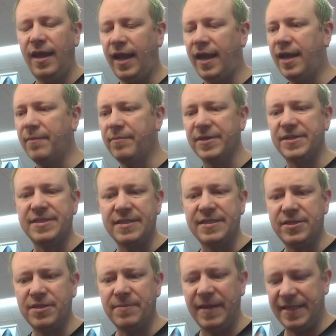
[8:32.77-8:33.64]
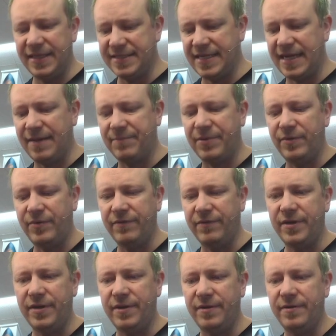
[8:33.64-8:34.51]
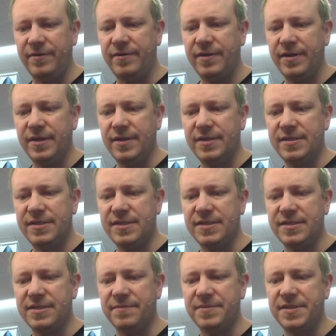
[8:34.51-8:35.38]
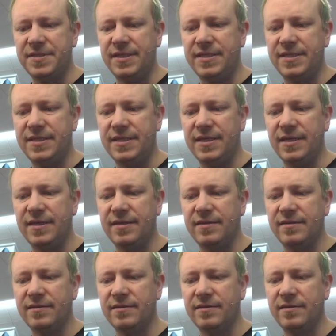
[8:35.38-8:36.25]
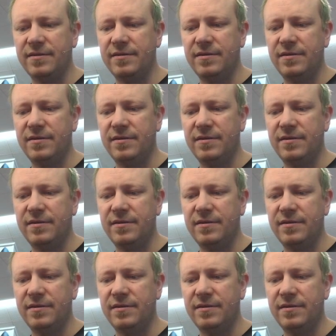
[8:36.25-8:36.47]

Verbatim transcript: And but to make this happen, we have to do systemctl